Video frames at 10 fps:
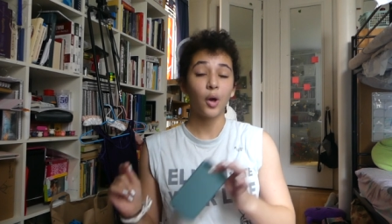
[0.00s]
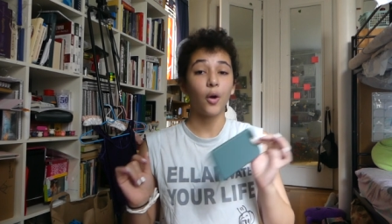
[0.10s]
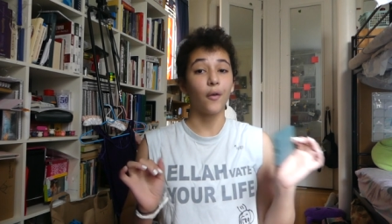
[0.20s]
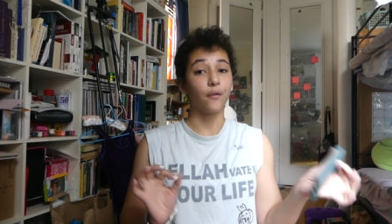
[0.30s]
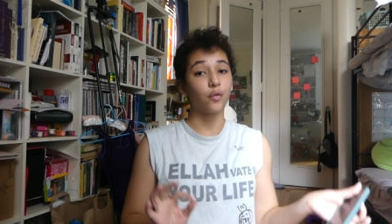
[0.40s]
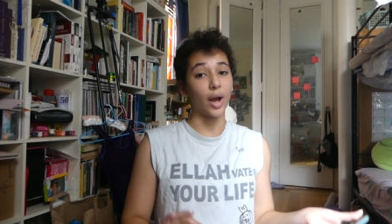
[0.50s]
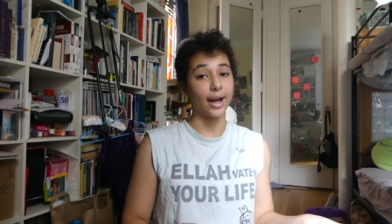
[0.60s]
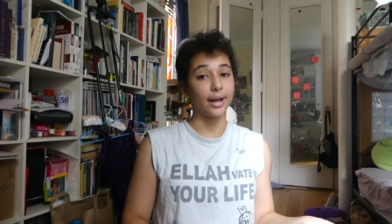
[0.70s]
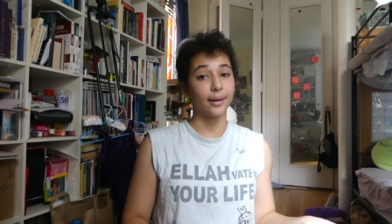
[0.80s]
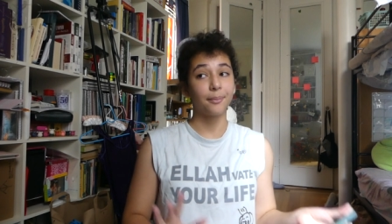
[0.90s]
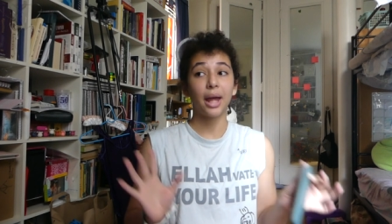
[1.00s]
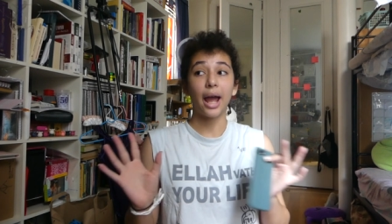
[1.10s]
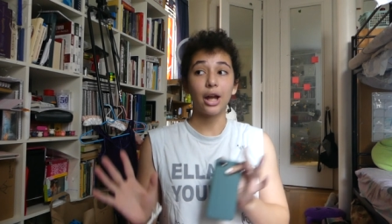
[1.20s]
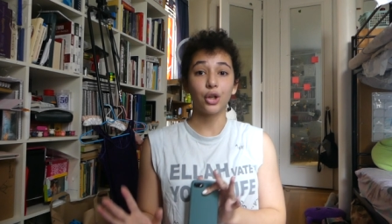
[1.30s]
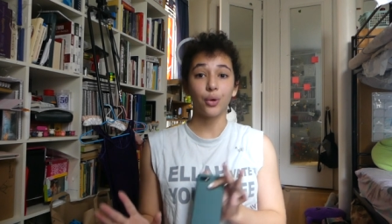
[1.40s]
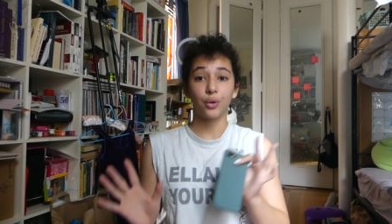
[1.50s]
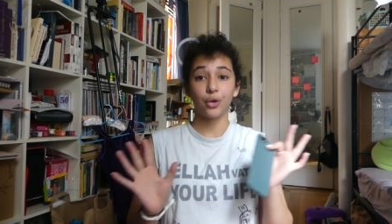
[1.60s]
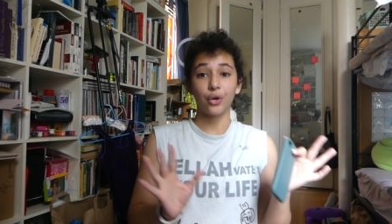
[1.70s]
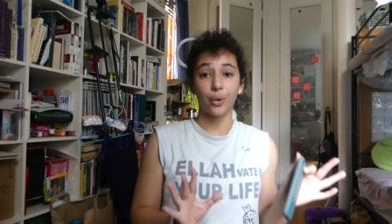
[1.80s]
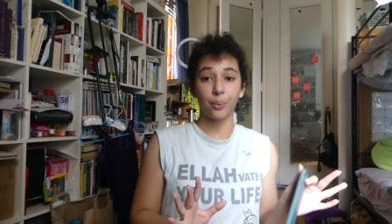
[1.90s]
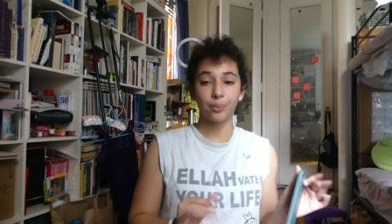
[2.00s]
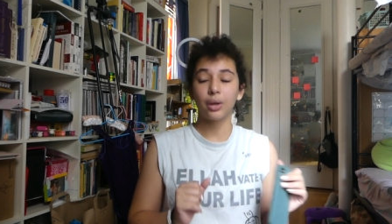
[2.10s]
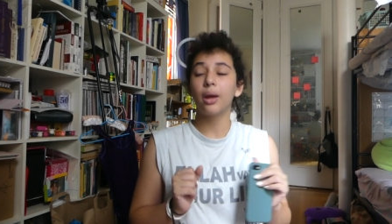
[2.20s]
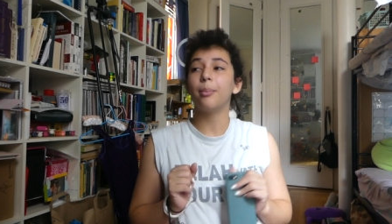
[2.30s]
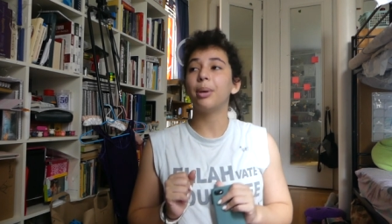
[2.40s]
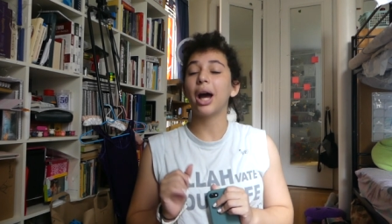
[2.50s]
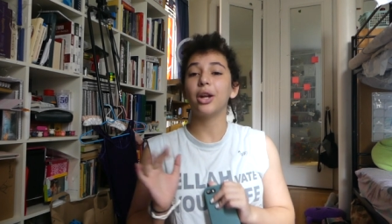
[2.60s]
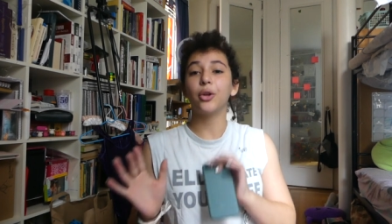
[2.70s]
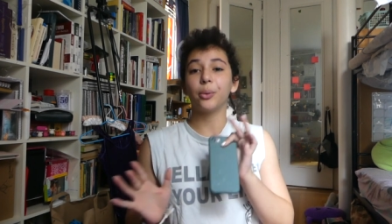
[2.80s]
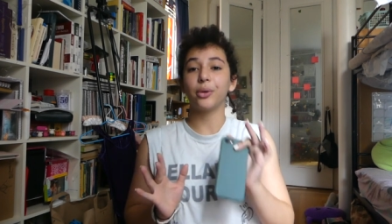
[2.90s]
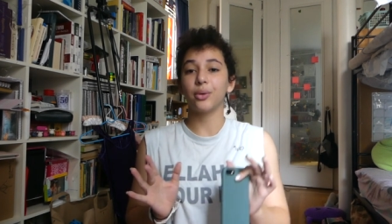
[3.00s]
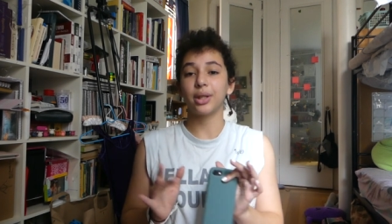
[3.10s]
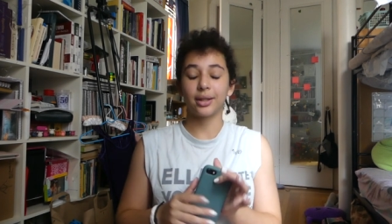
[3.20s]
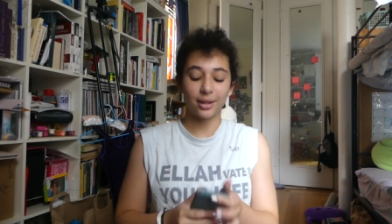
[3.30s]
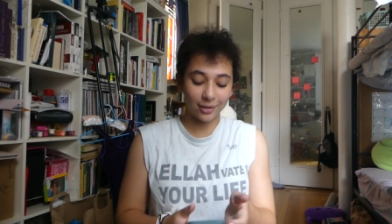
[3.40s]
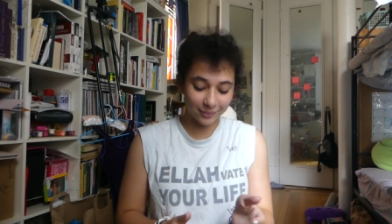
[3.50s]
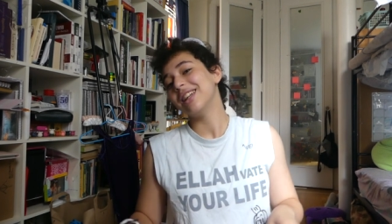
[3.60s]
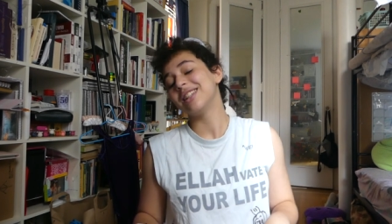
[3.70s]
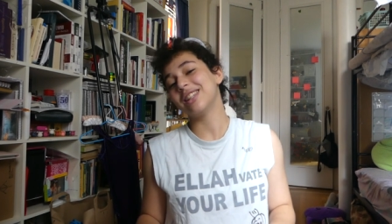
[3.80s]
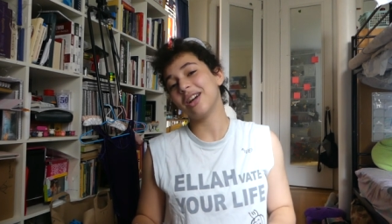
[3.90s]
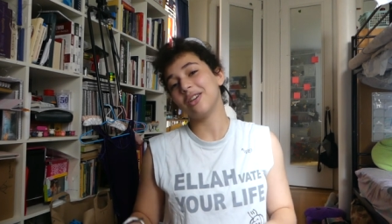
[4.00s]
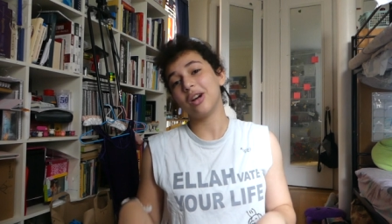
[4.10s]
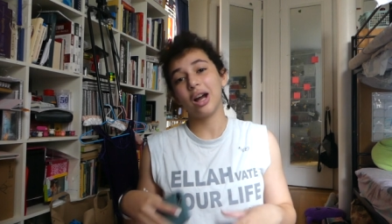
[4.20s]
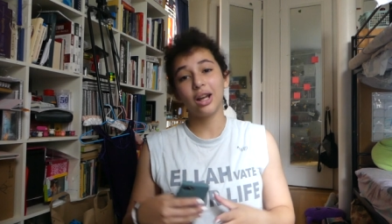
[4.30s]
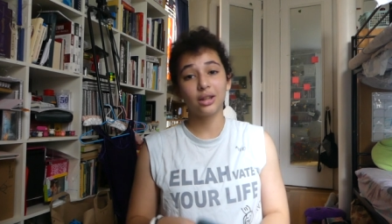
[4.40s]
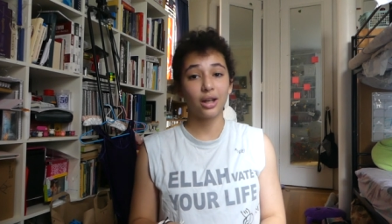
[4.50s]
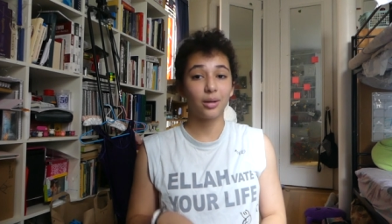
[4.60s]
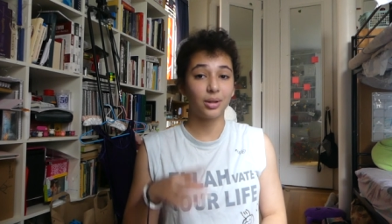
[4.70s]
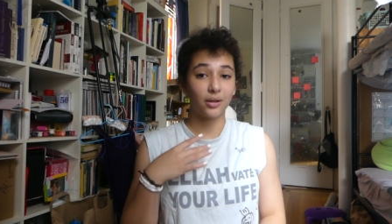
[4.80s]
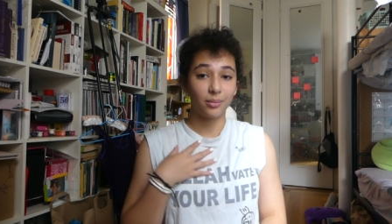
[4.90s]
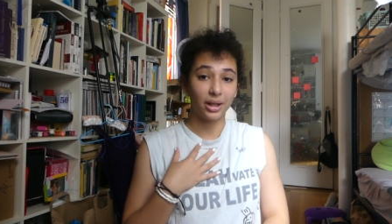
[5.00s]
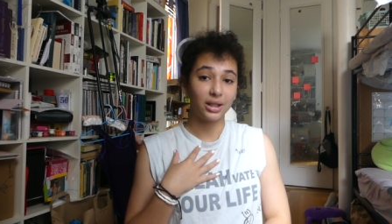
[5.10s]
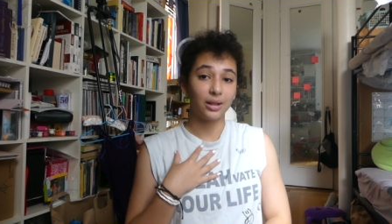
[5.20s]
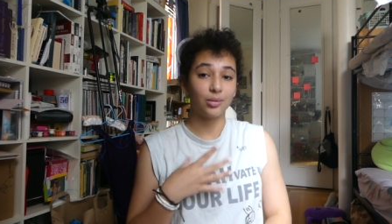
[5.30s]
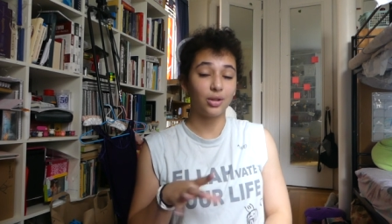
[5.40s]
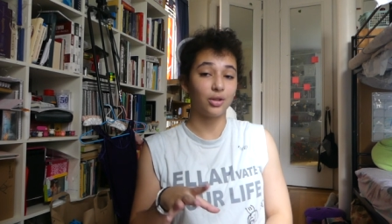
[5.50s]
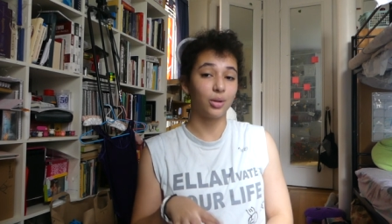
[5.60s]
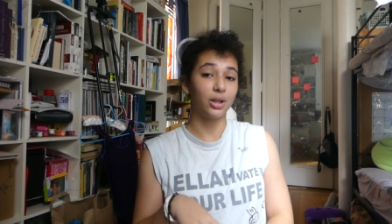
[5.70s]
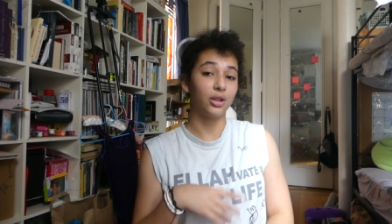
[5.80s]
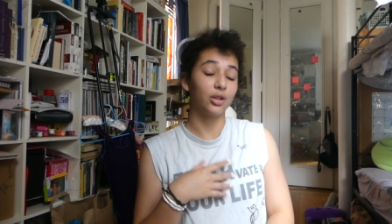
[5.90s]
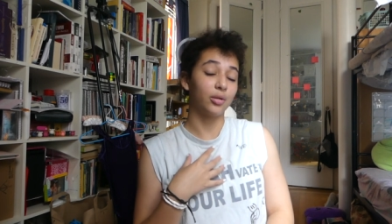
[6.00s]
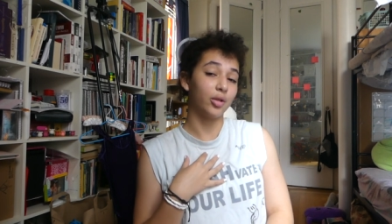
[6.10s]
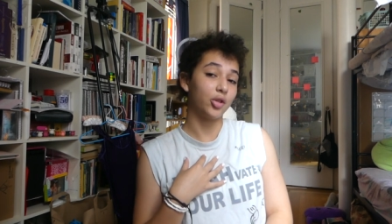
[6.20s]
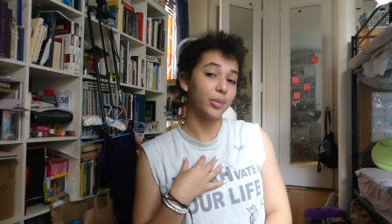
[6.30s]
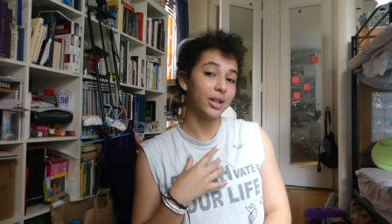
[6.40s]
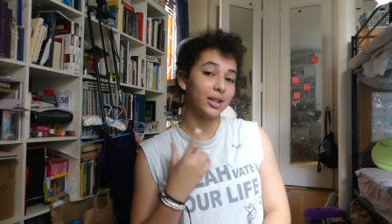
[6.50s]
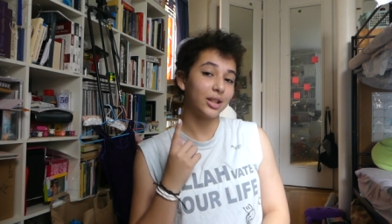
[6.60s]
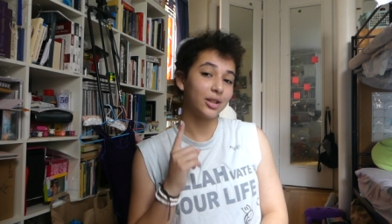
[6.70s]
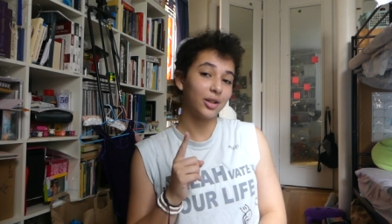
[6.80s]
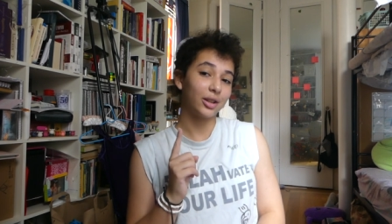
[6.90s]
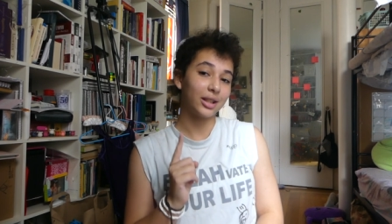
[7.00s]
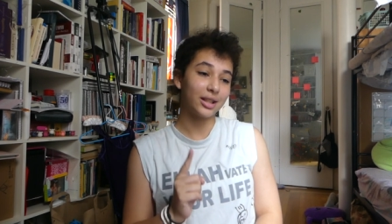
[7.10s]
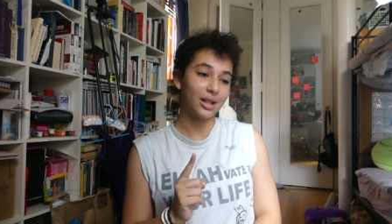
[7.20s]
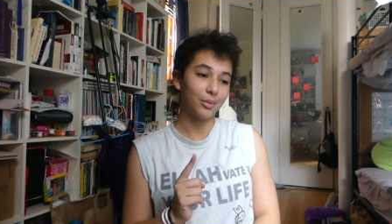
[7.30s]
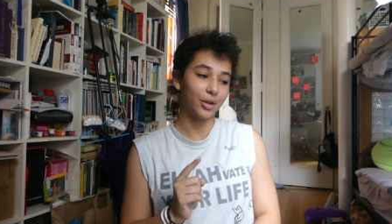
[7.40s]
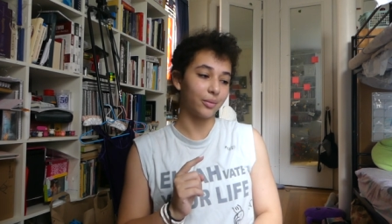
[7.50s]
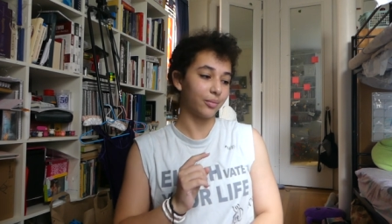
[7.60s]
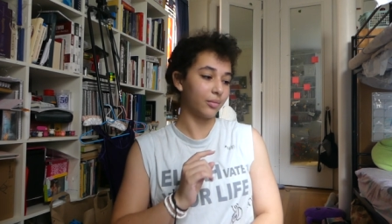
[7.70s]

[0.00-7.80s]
or Friday. I don't know, but I know it's one of those days. So I thought I'd be giving my tips to training during the gymnastics during the summer.